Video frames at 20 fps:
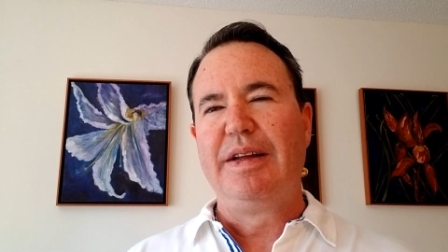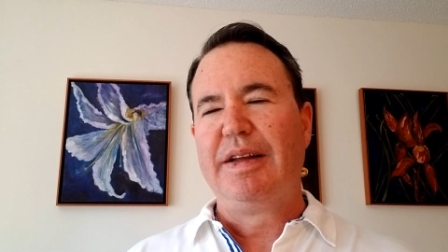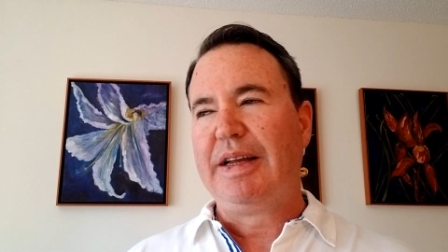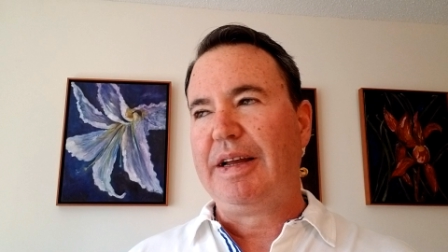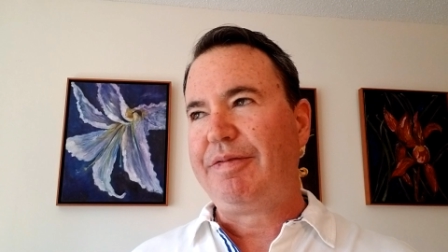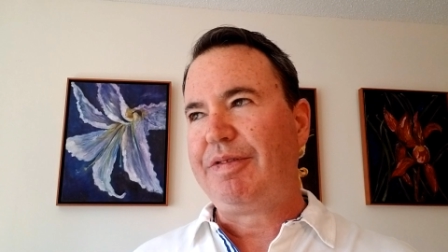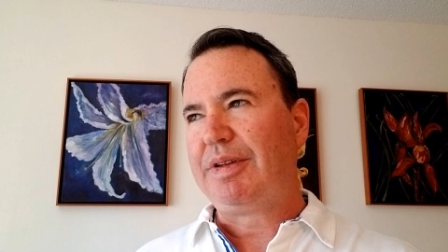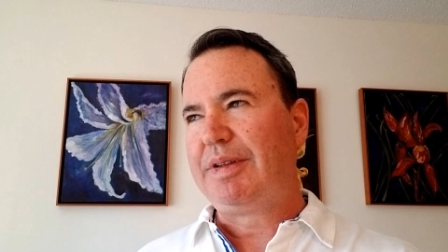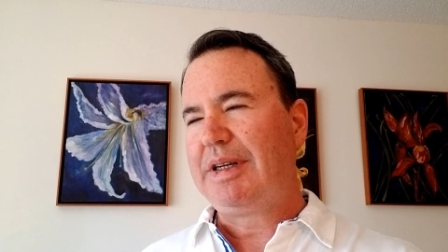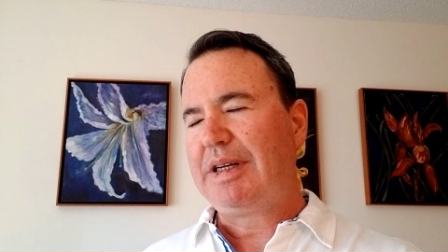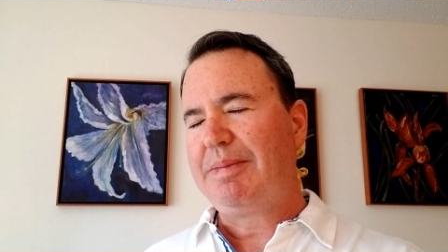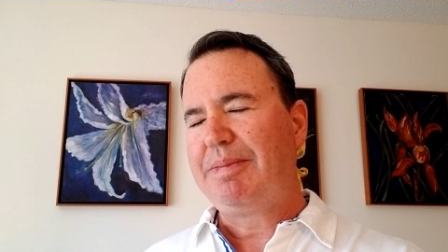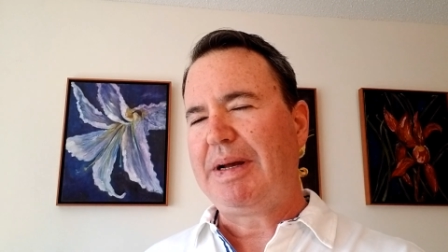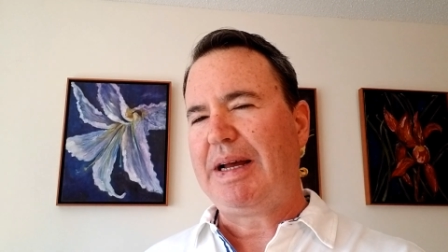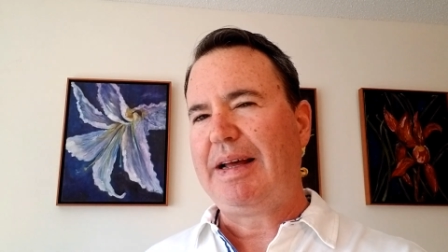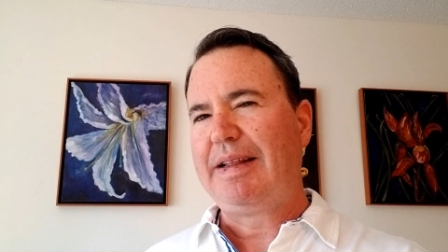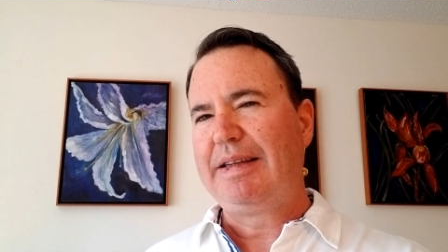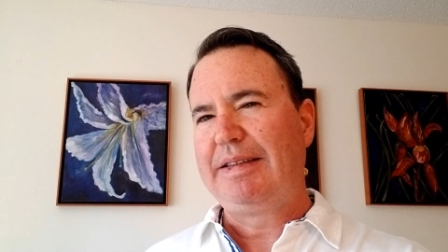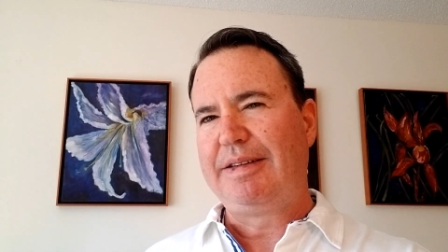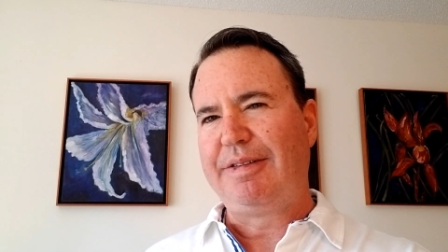if you think about
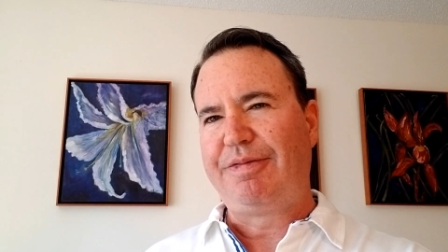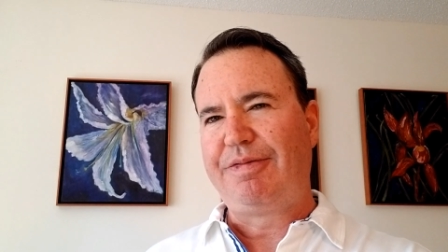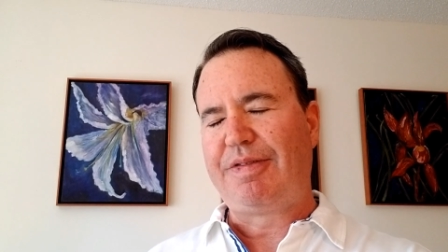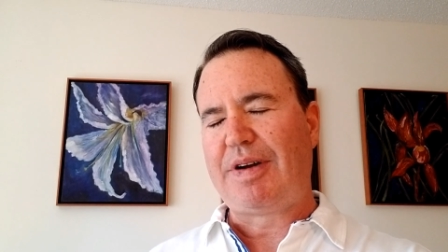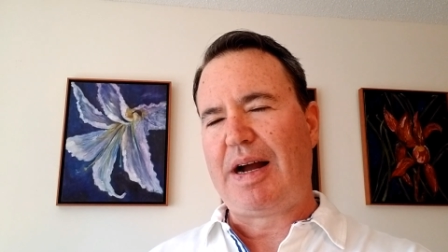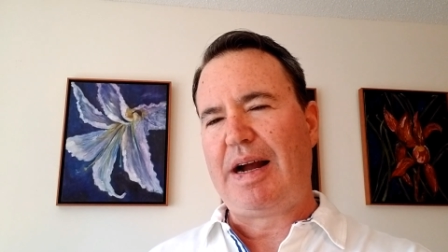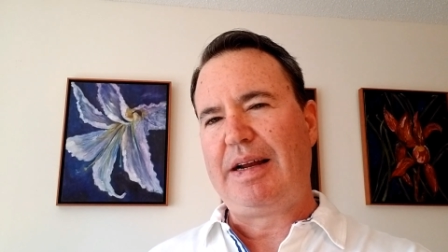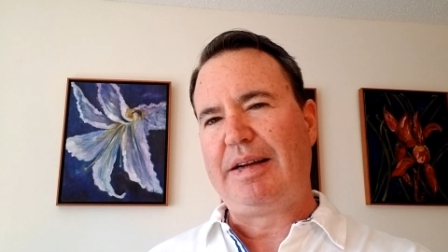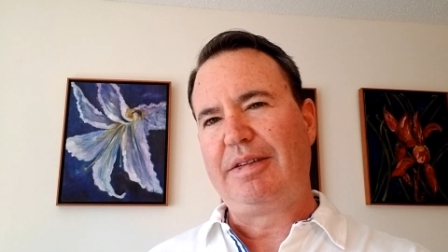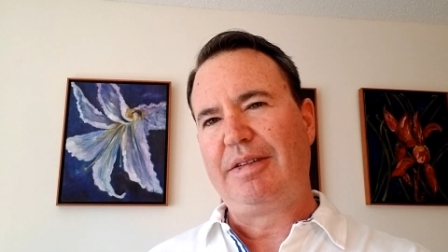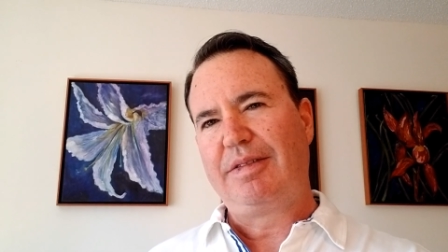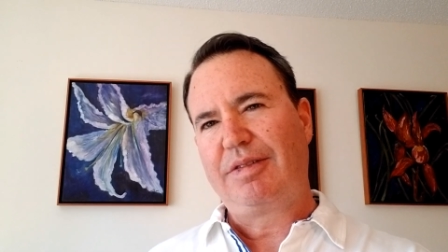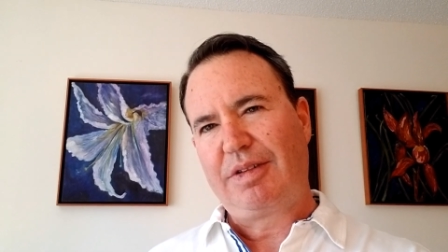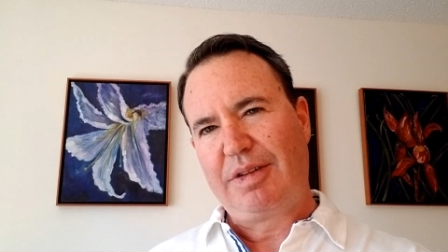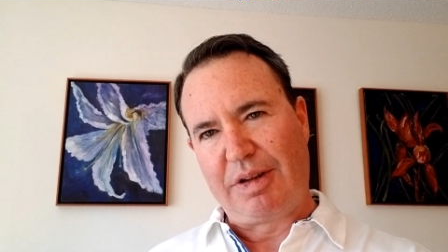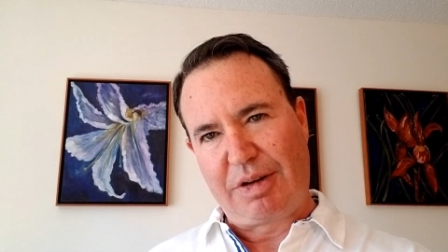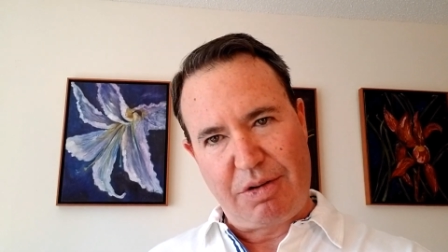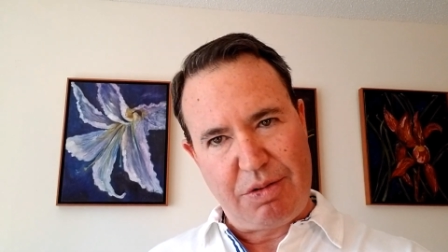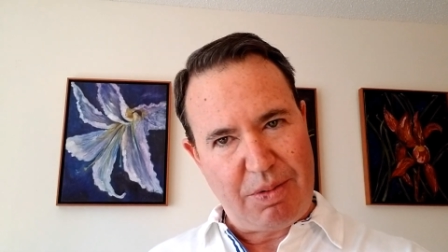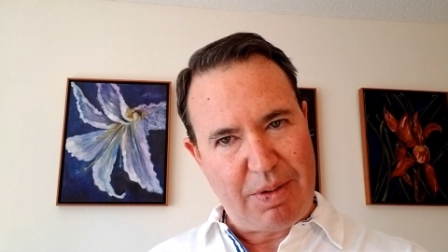how they defined
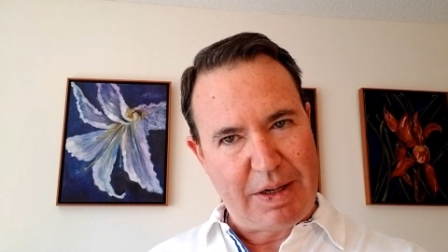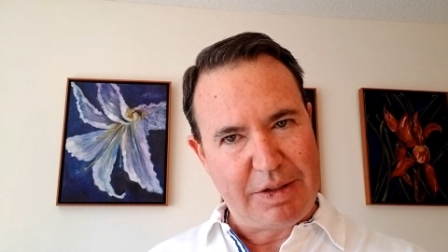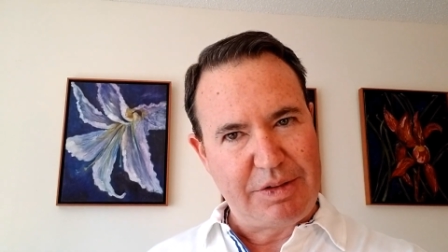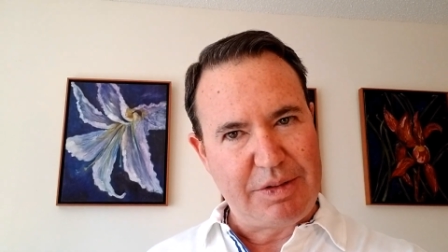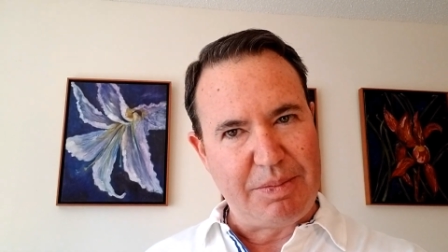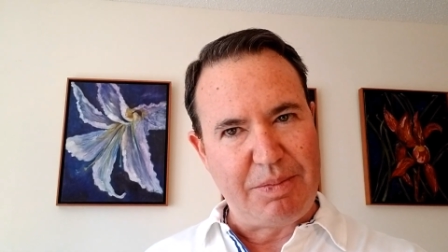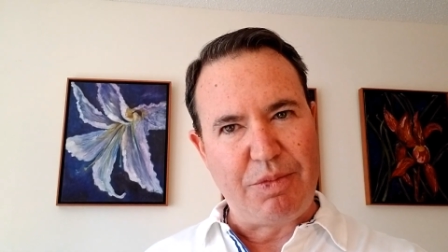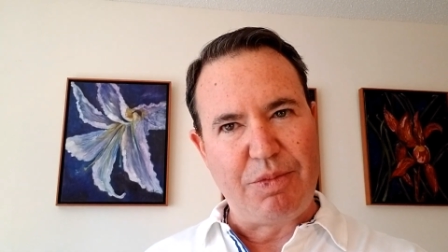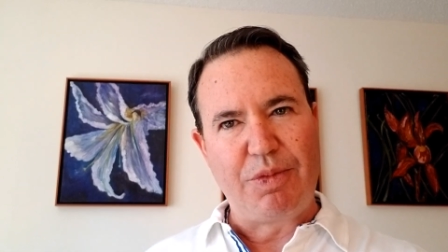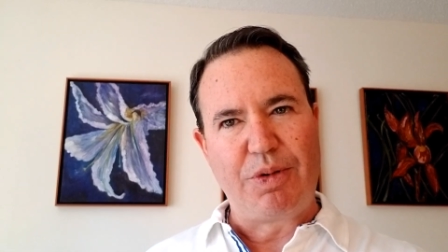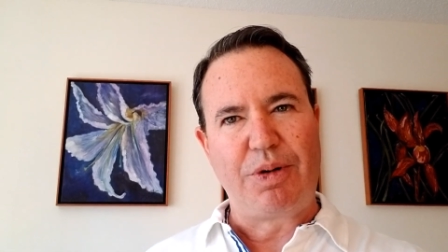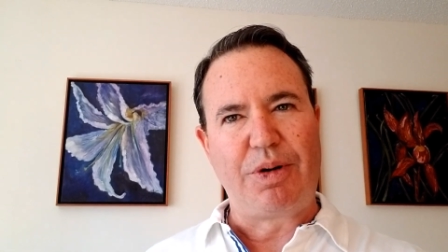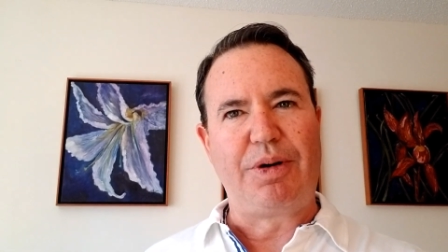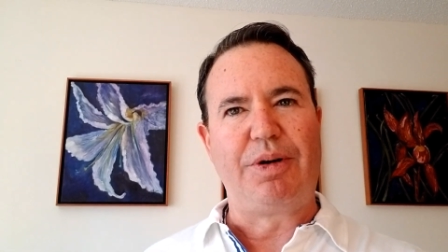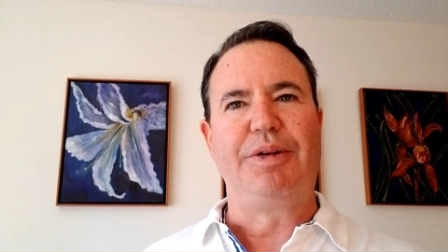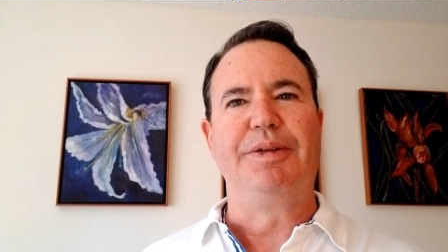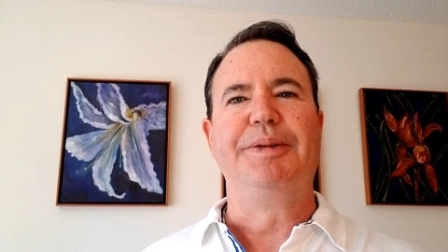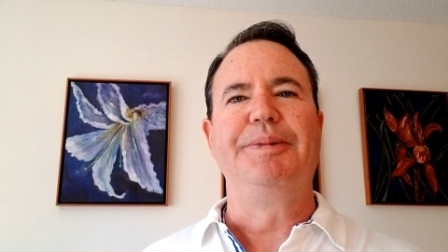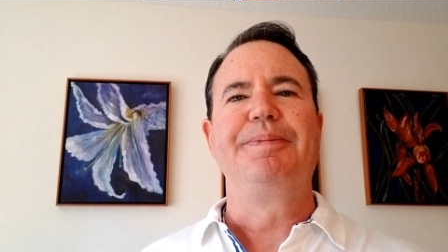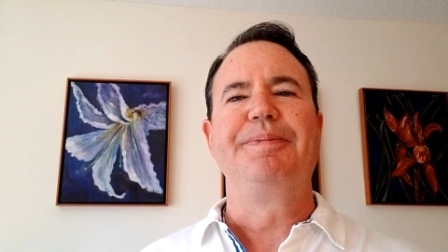the quantum
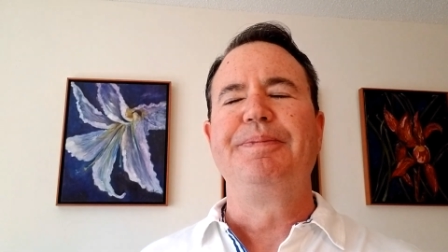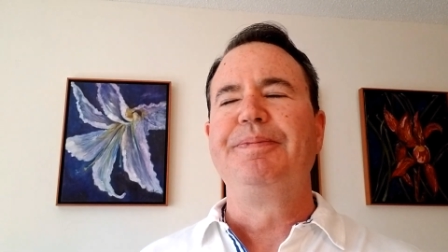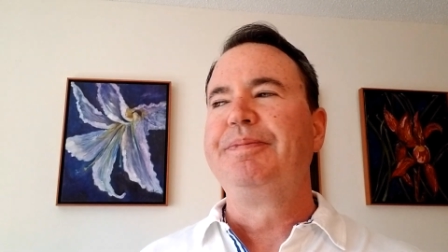world